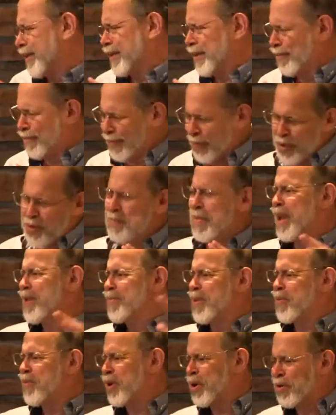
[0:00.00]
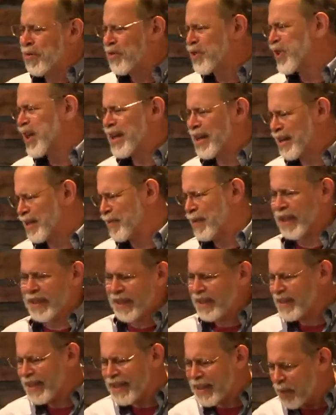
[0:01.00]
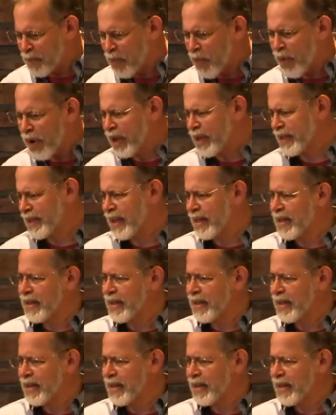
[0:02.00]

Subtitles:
you may be one who've said it to me. That's not the point.